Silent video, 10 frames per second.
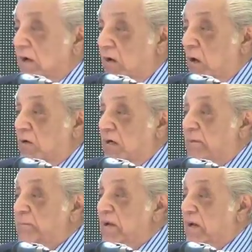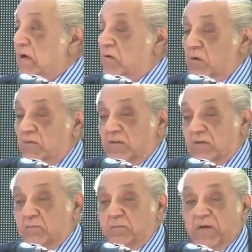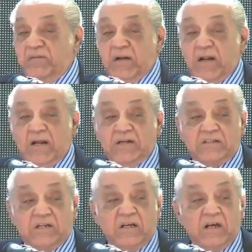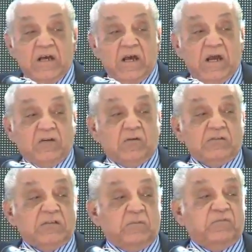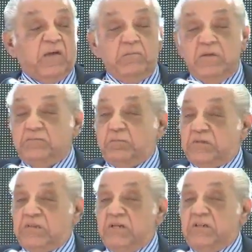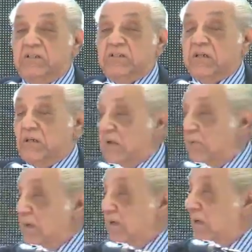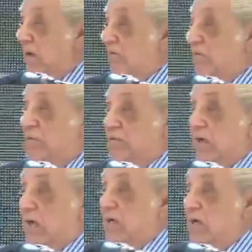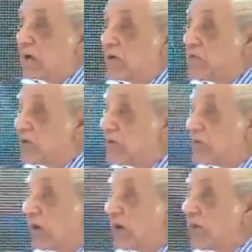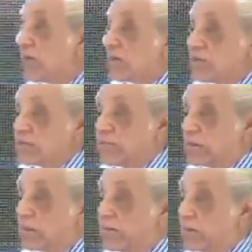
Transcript: Now, let me conclude with a brief analogy. It was the famous percentages agreement which Stalin and Churchill had in September